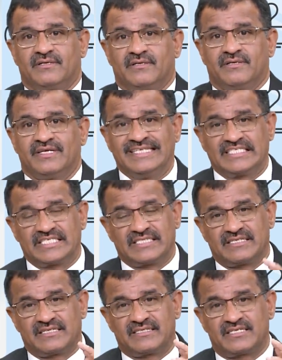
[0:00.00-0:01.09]
is
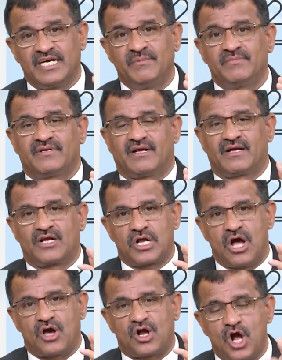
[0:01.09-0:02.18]
termed
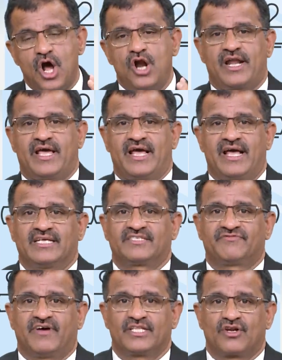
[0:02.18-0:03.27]
or called as
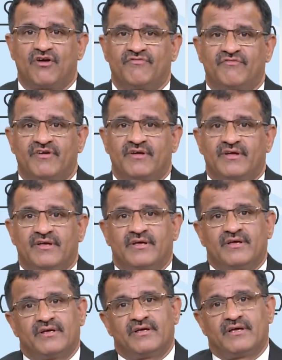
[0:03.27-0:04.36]
father of
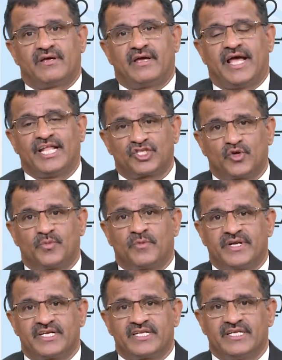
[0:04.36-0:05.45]

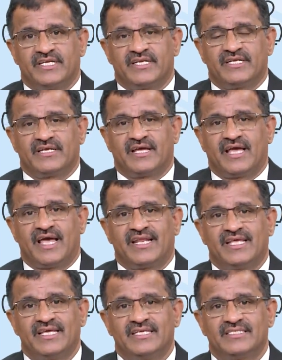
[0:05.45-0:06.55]
anthropometry, and
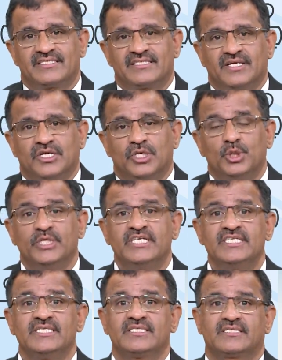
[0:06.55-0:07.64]
he is
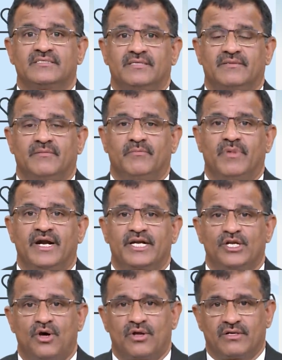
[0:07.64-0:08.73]
Louis
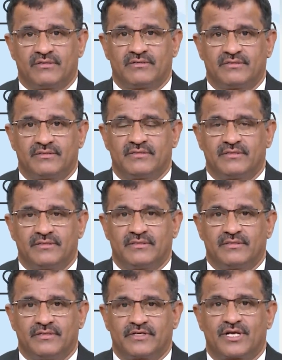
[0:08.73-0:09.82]
Bertillon.
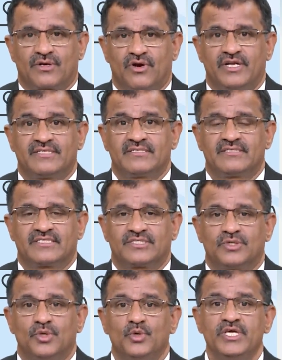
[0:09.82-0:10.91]
You can call it
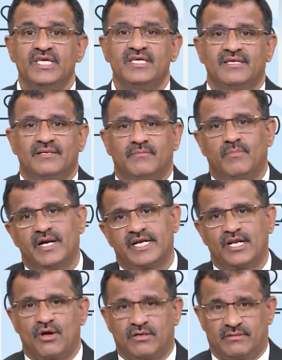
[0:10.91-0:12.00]
Louis
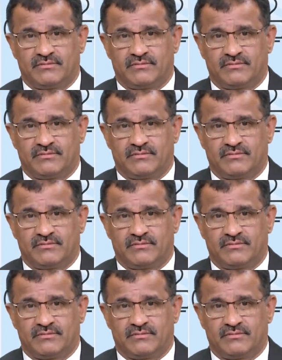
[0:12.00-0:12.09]
Bertillon.